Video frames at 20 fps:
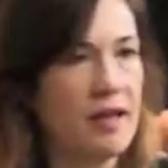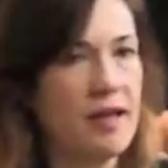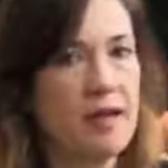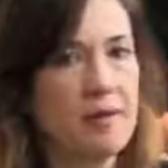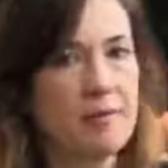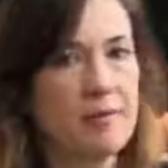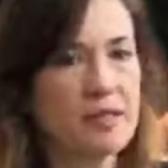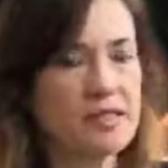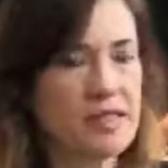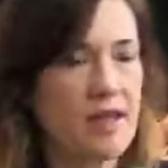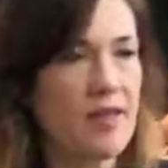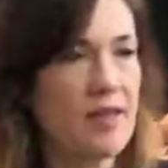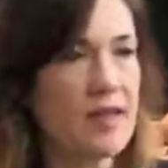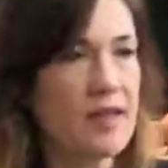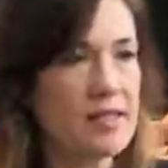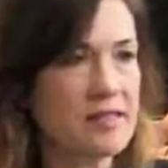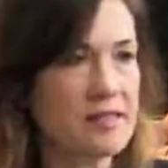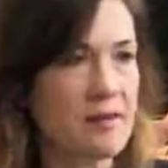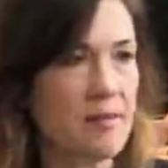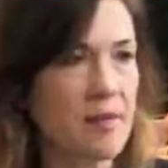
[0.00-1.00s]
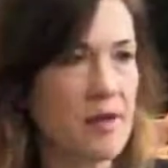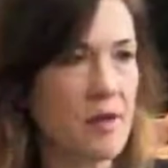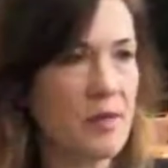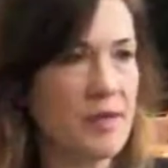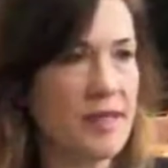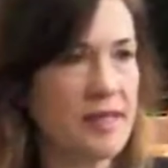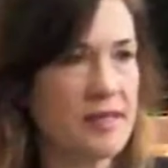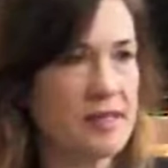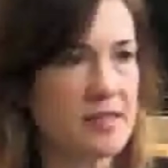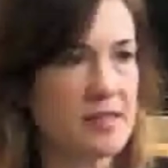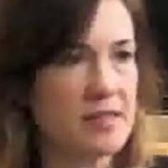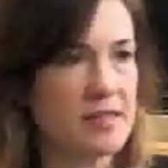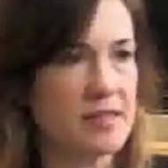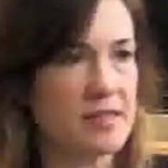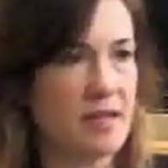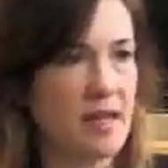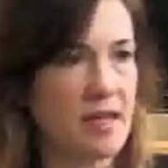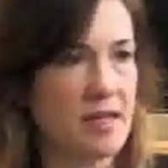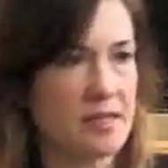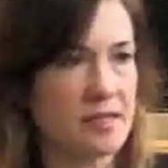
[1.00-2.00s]
because I think it's something we need to
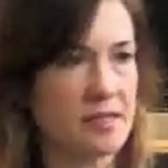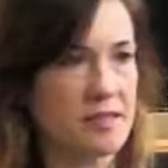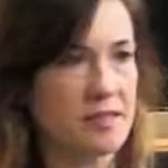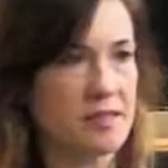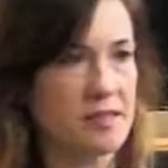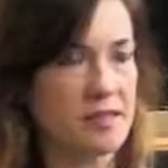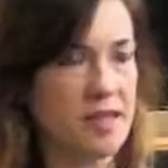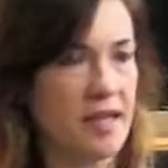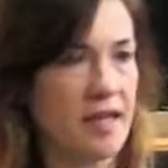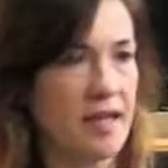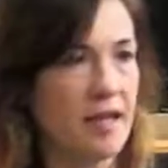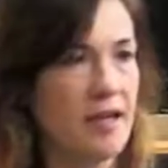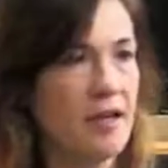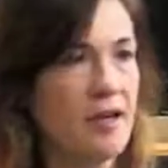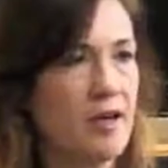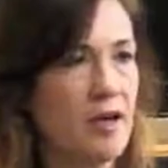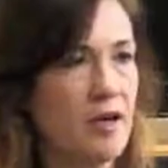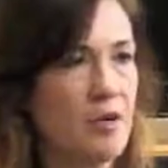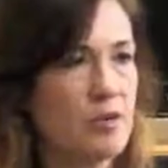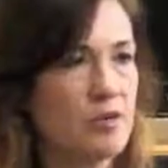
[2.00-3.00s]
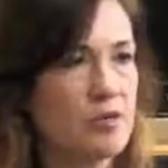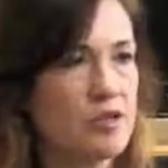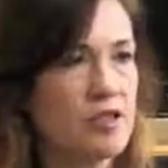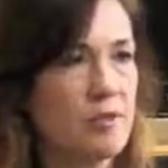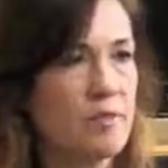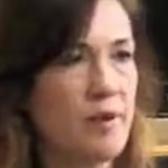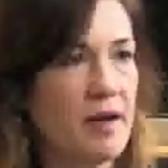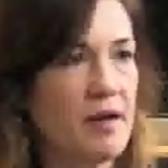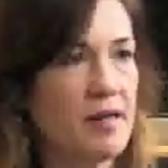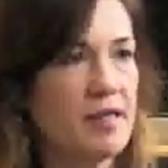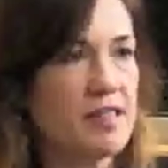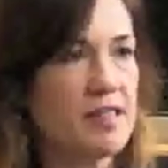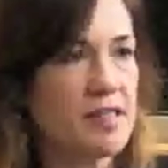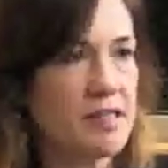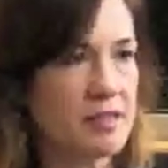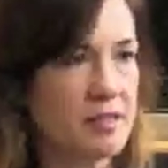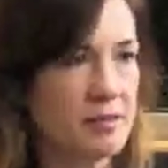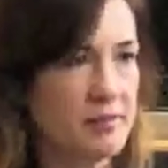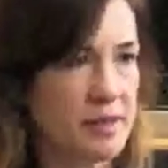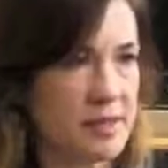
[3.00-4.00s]
discuss today, which is about
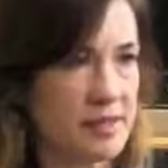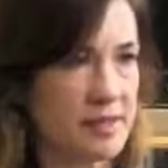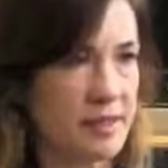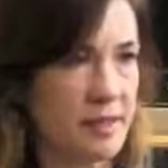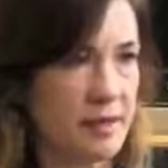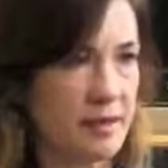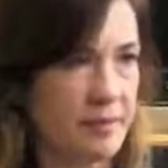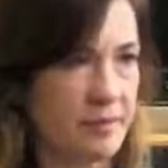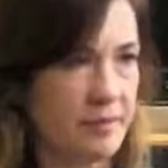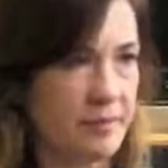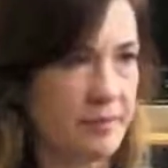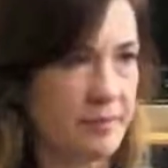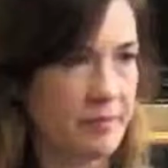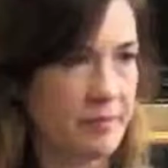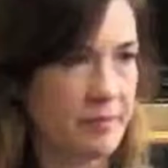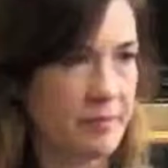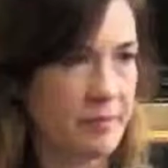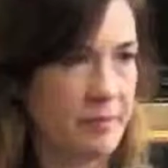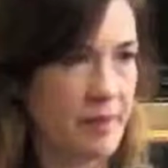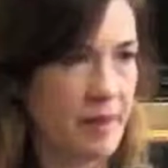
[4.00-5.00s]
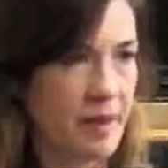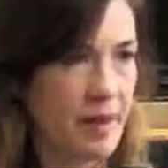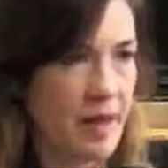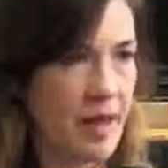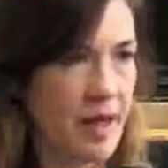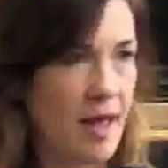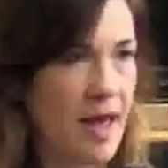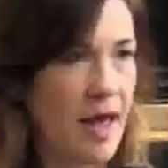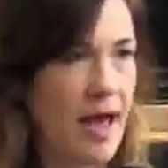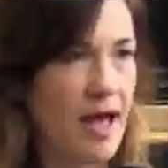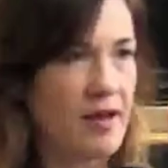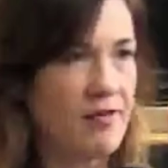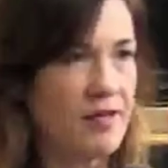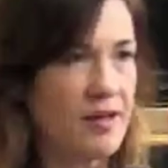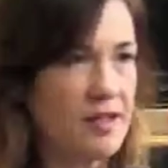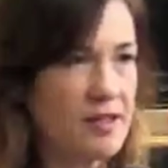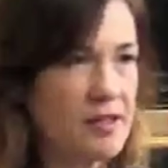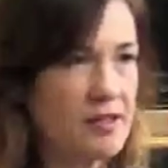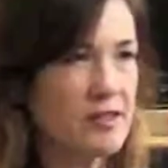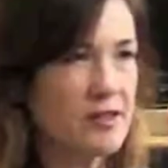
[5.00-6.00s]
legitimacy. And if I
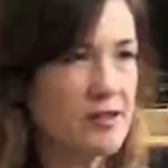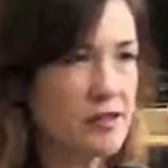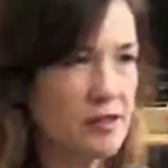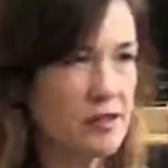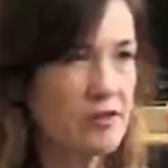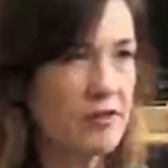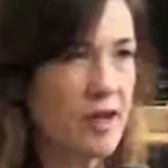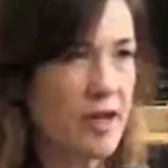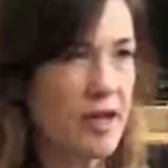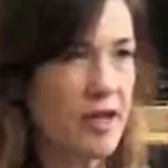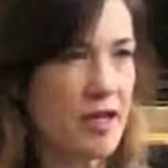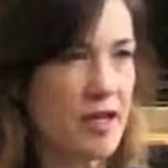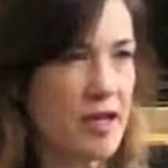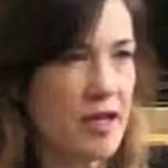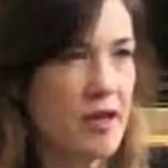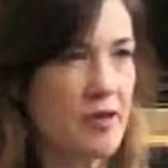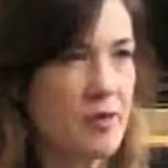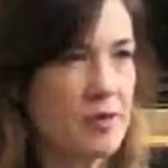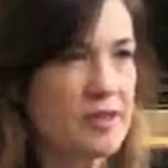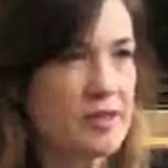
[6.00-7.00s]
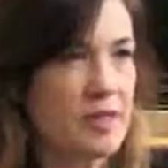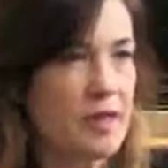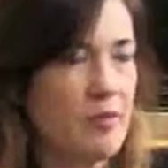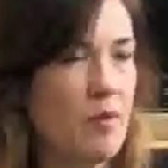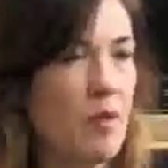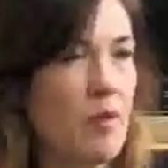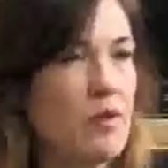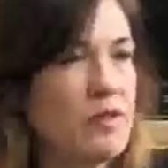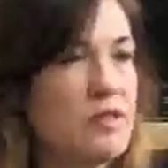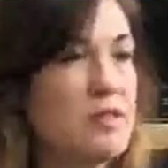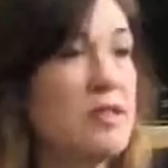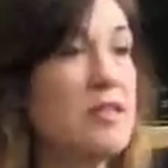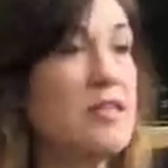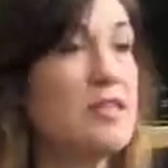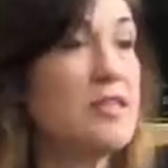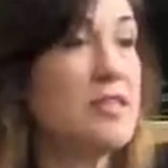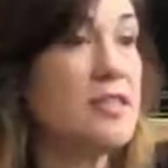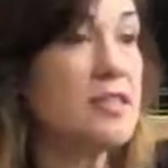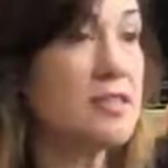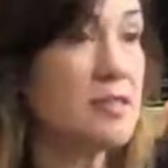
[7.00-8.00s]
understood rightly, you were saying, well, what's the
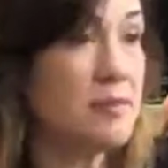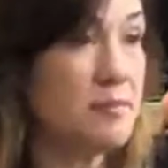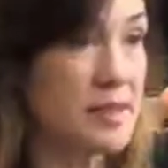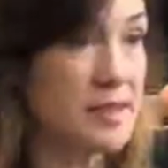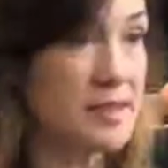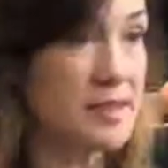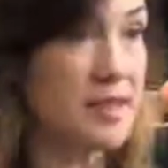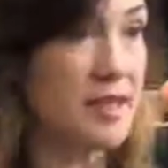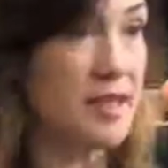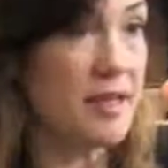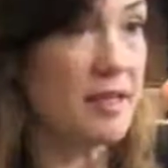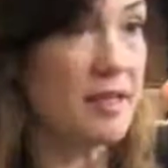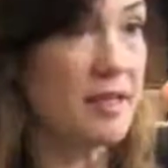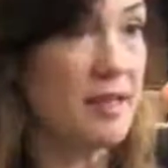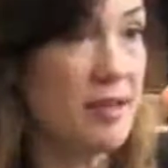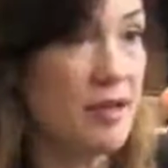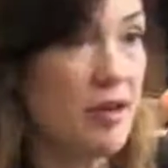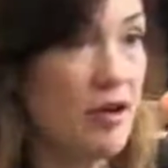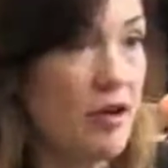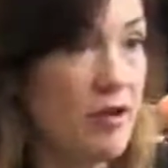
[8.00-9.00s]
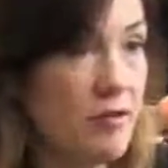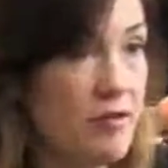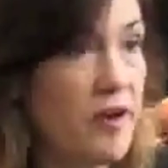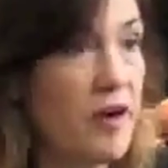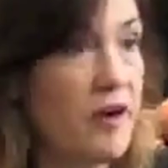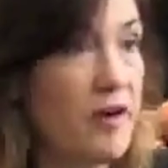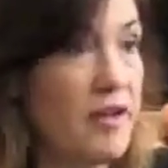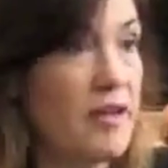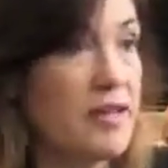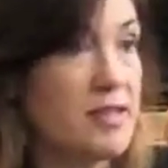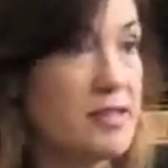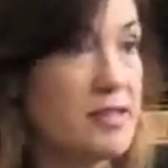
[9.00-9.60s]
legitimacy of various